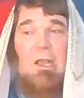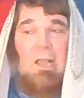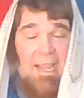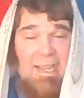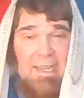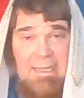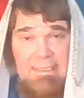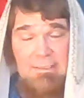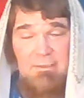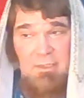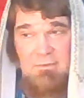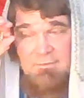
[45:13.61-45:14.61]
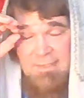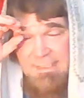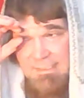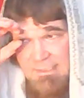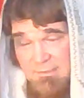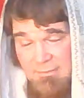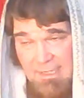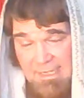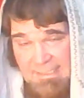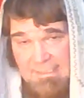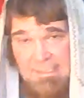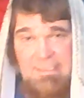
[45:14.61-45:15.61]
And they're
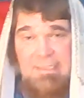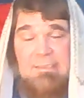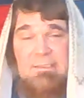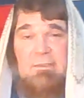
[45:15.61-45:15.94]
visualizing it,